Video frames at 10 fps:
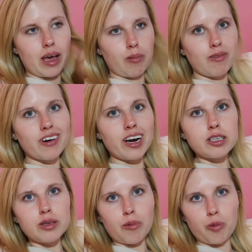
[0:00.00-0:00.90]
Yeah, we've
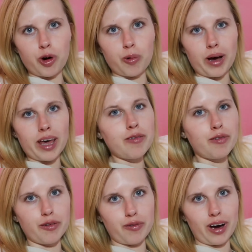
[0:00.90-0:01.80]
realised that we're away
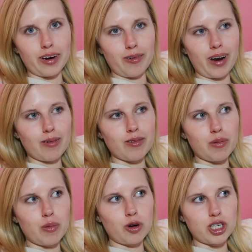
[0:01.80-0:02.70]
for the final. Like, we've
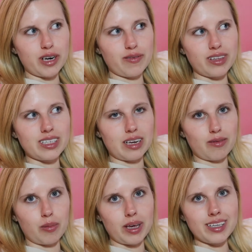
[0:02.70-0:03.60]
been watching it for these
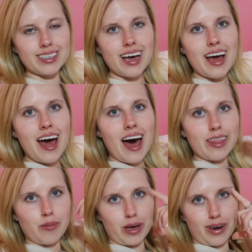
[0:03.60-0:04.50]
seven weeks,
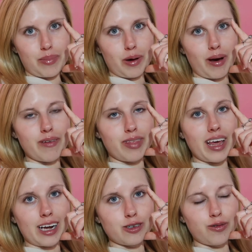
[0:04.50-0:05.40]
and then we're going to be away for
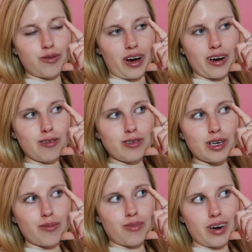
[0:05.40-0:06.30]
the actual final.
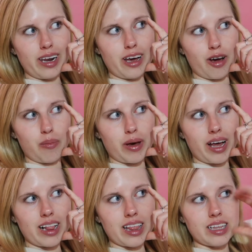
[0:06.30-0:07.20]
So I'm really
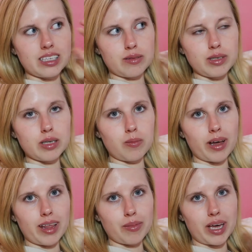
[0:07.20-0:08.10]
hoping that there's going to be some
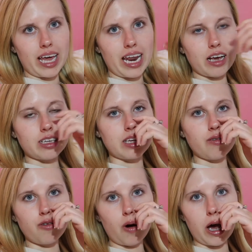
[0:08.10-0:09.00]
way that I'm going to get it. Because
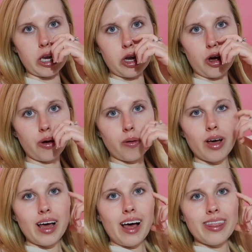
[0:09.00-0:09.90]
if not, I know
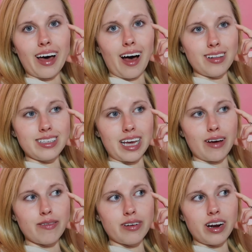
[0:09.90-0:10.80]
that I'll
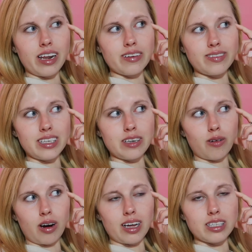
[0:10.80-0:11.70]
definitely have seen
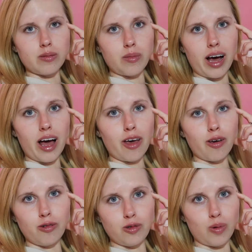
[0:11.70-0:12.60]
online somewhere
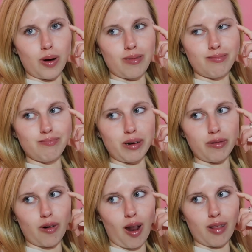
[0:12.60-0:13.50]
who's won
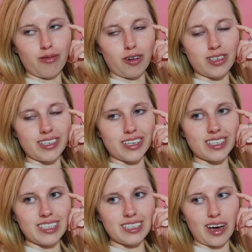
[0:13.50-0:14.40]
before I'll have watched
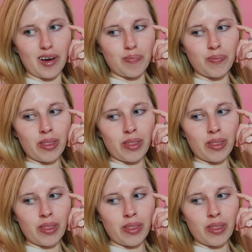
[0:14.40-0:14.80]
it. So,